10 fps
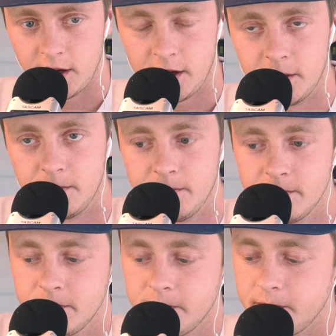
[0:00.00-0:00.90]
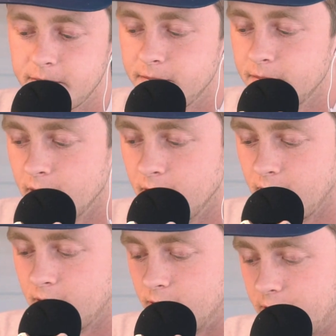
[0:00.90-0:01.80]

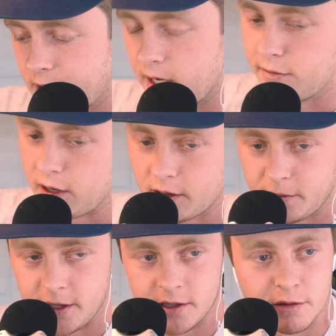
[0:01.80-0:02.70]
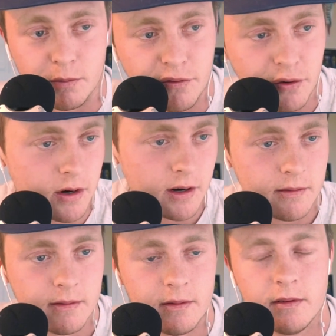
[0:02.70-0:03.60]
Rich and I have talked about this before,
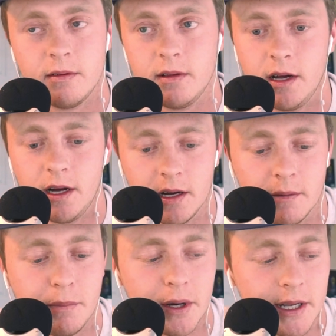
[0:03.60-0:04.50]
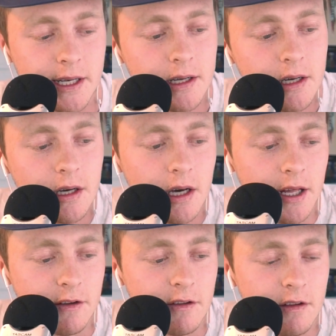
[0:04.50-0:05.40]
but
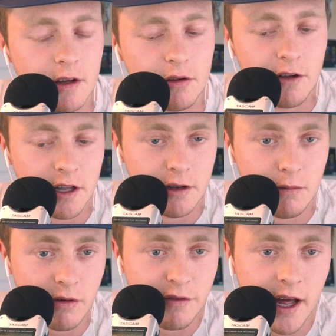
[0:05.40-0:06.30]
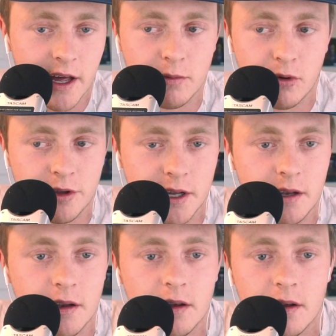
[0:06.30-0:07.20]
there's nothing more valuable
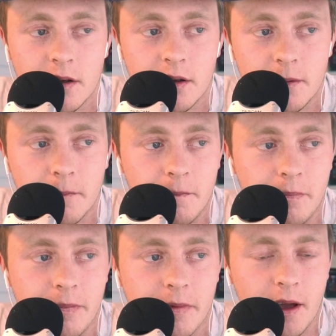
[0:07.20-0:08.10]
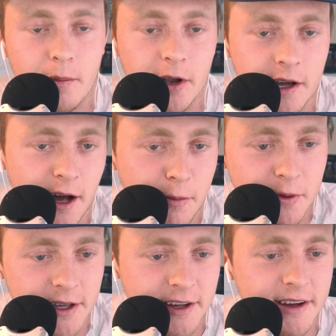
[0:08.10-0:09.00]
than. I'm going to
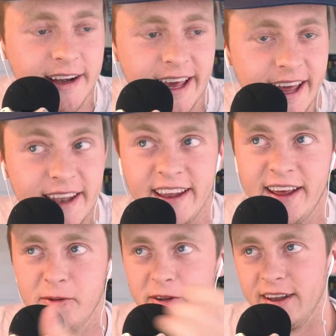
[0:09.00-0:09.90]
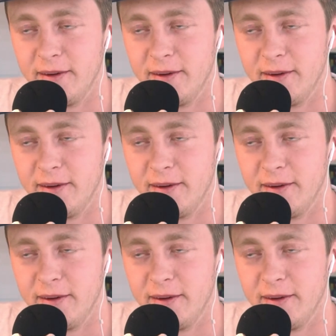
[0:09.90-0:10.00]
compliment you again, Edwin.